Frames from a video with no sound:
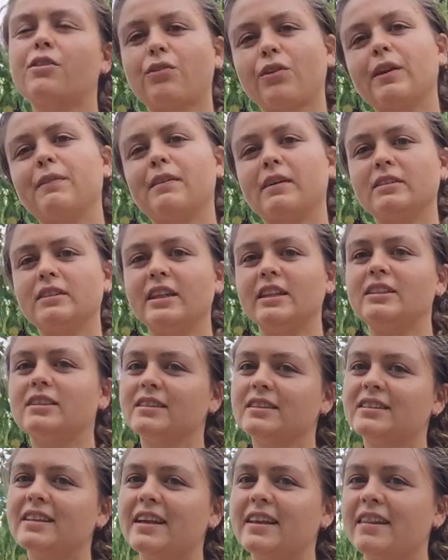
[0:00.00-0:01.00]
3
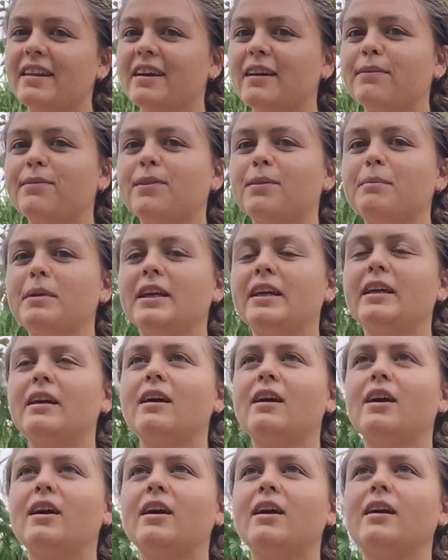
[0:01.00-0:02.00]
foundations then there for me
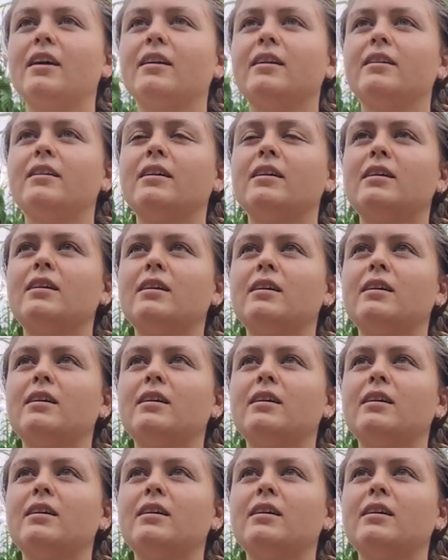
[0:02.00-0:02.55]
are,